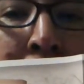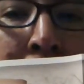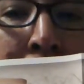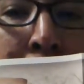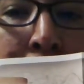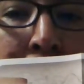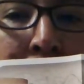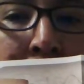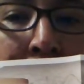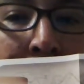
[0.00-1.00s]
theme, which
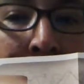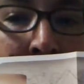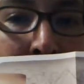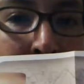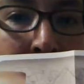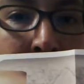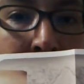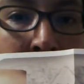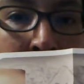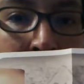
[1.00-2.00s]
is Tiny Town.
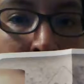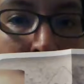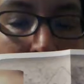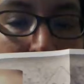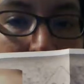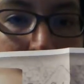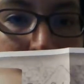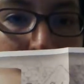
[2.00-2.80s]
That'll come out in